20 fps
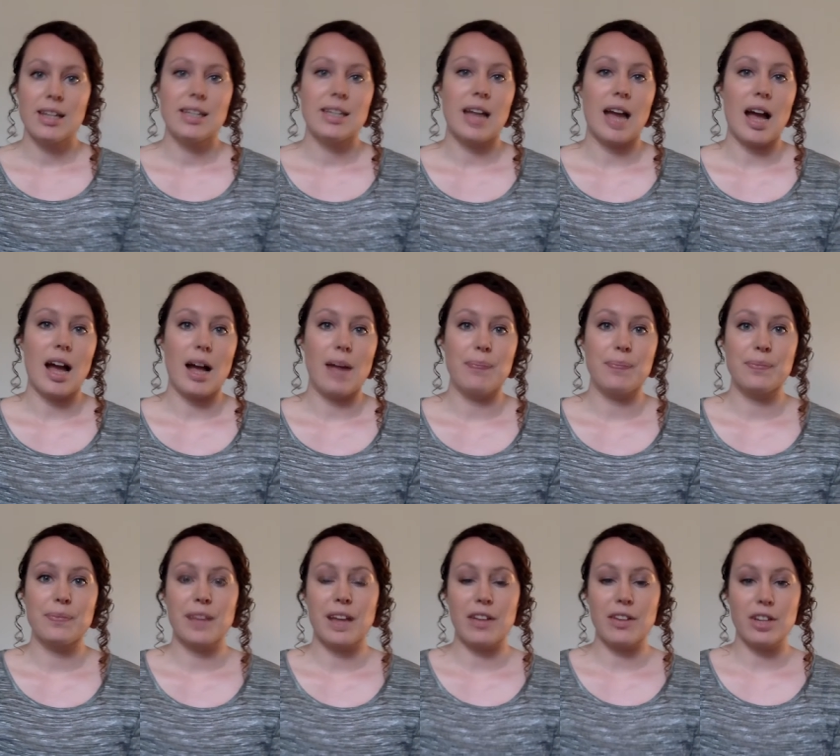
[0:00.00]

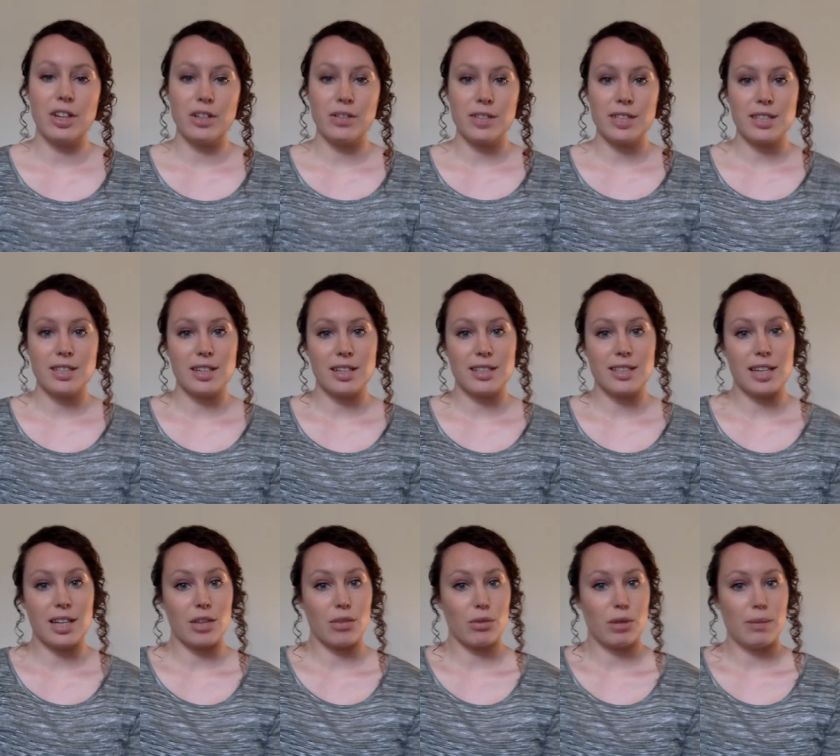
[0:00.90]
Now, the only reason I
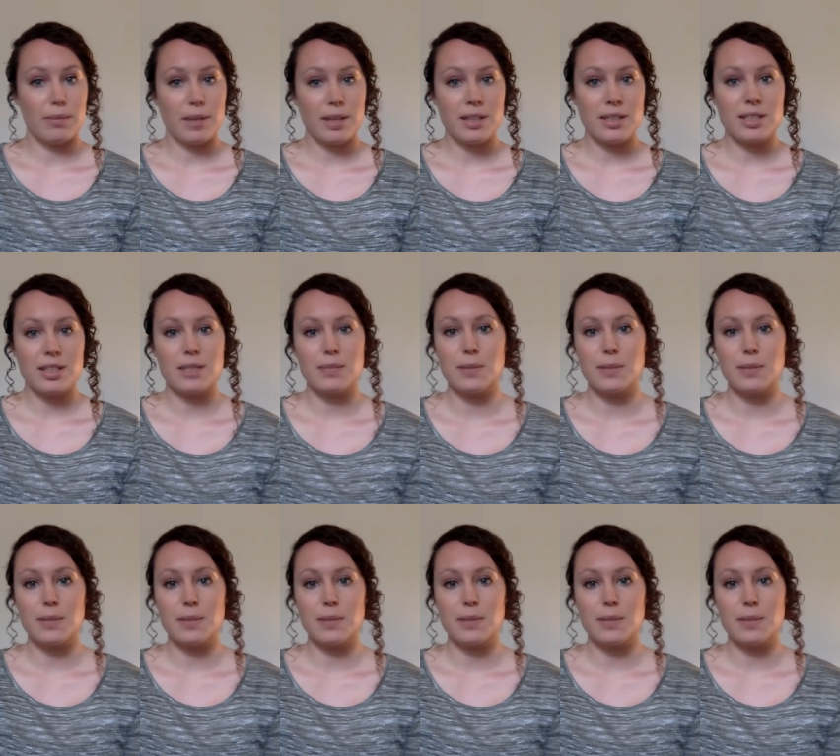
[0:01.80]
say 3 months is